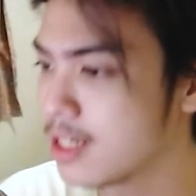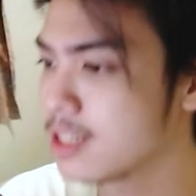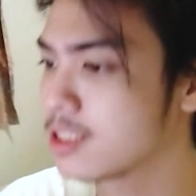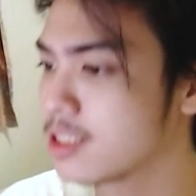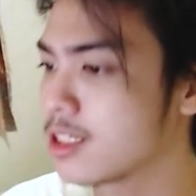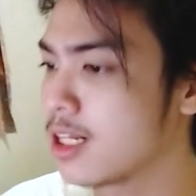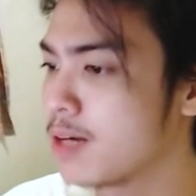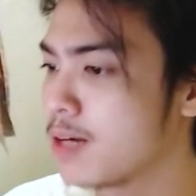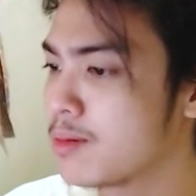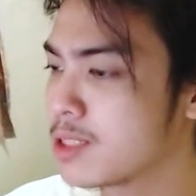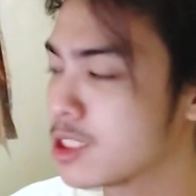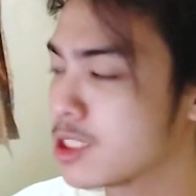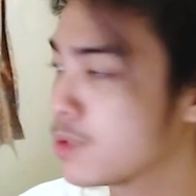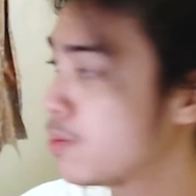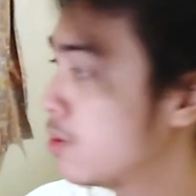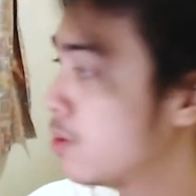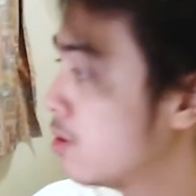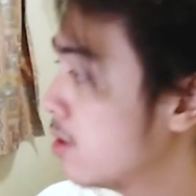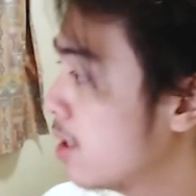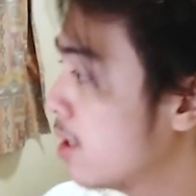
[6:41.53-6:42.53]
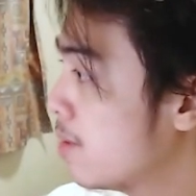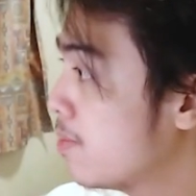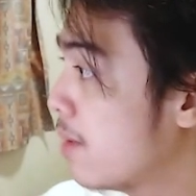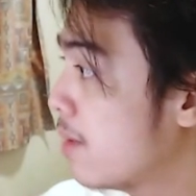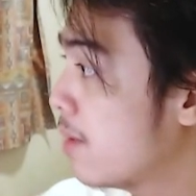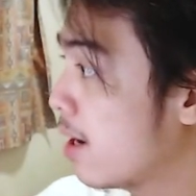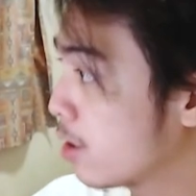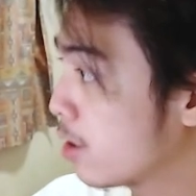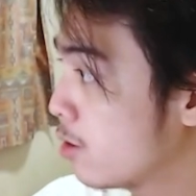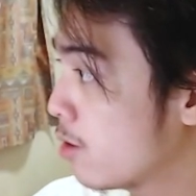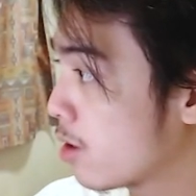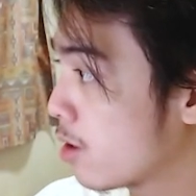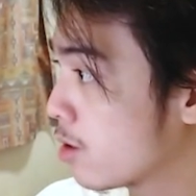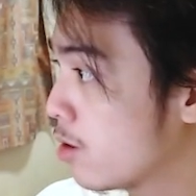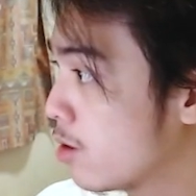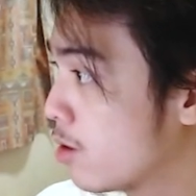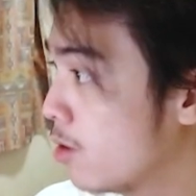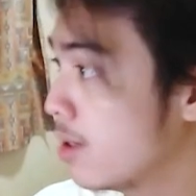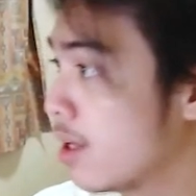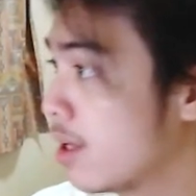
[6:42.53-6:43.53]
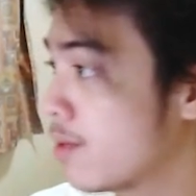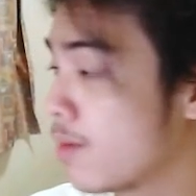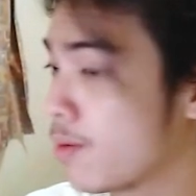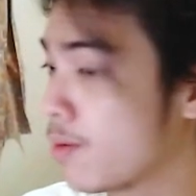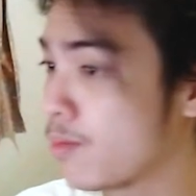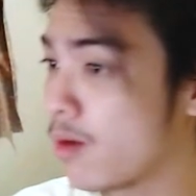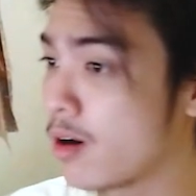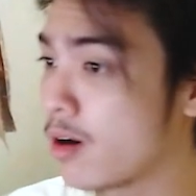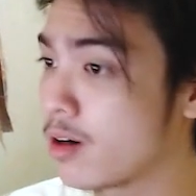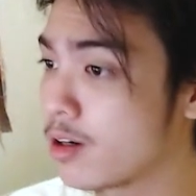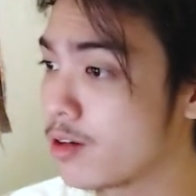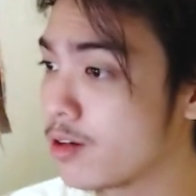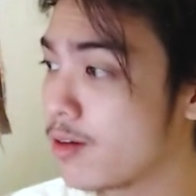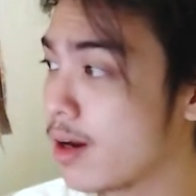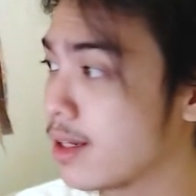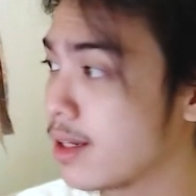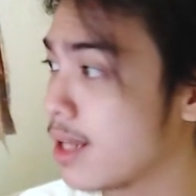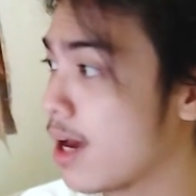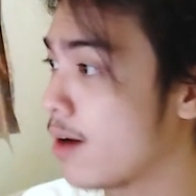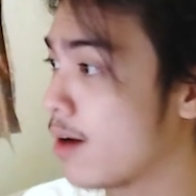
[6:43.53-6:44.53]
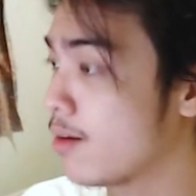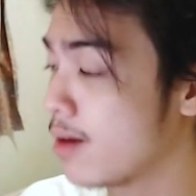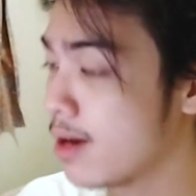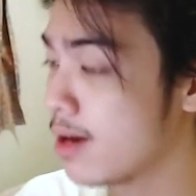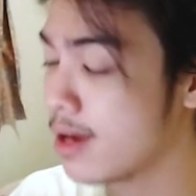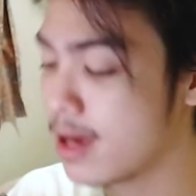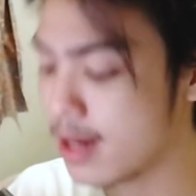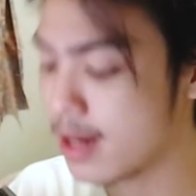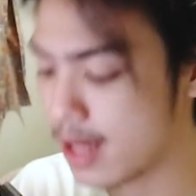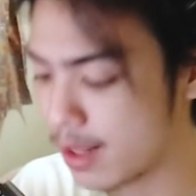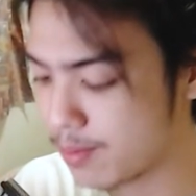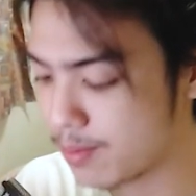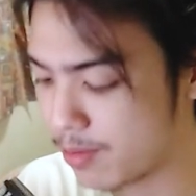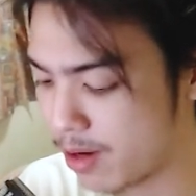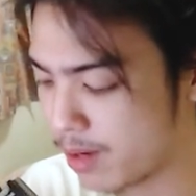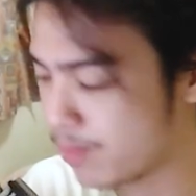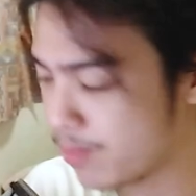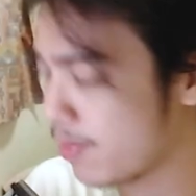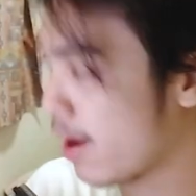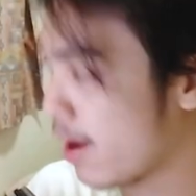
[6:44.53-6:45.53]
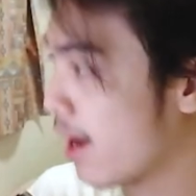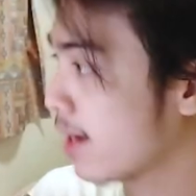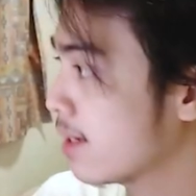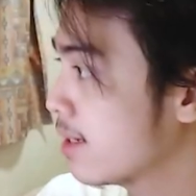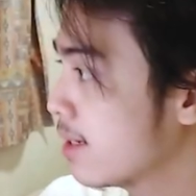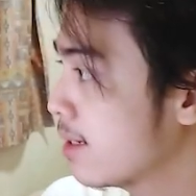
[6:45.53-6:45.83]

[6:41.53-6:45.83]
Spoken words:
Let me just pull up a QR code in my monitor right now, and I'll be right back.